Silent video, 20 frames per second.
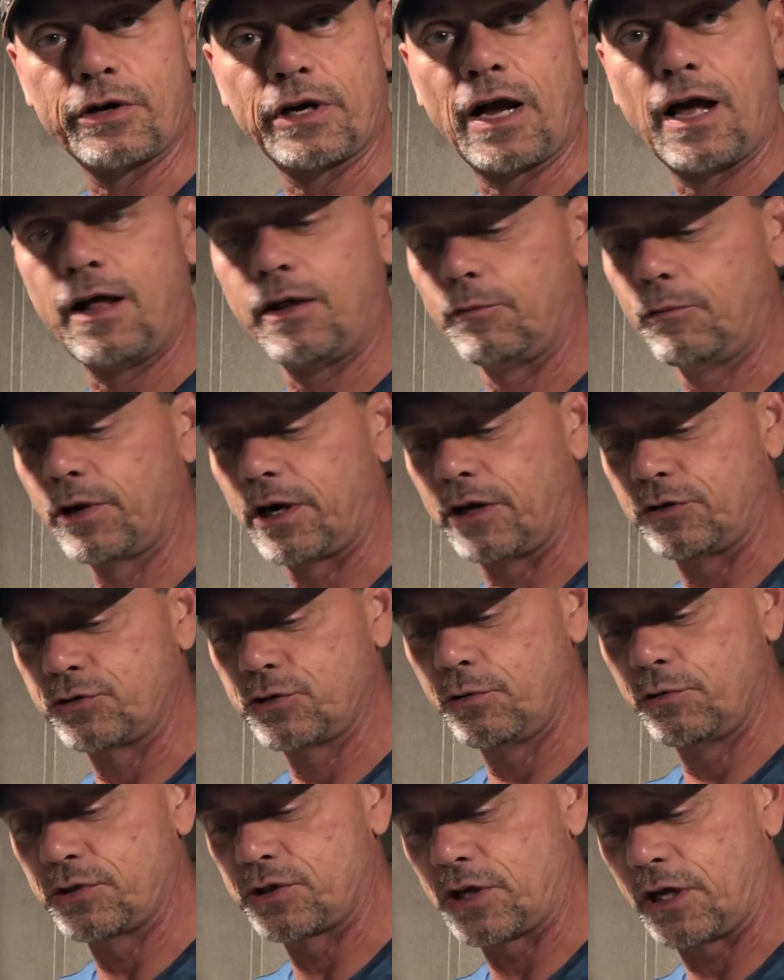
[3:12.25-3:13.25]
And what I'll
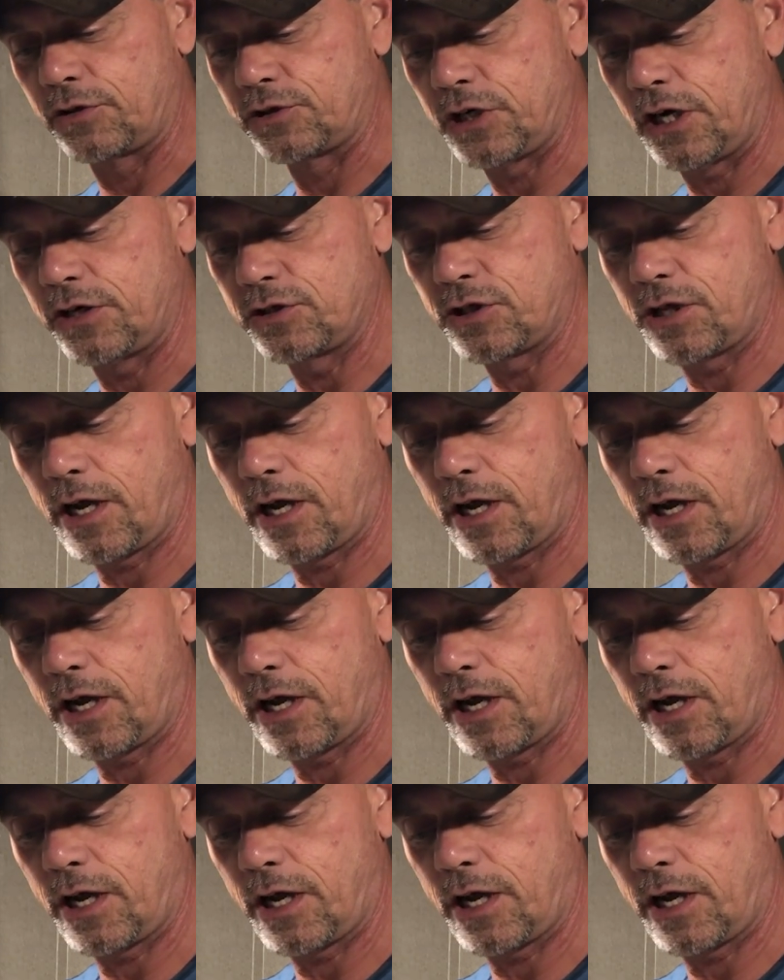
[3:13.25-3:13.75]
do is I'll change the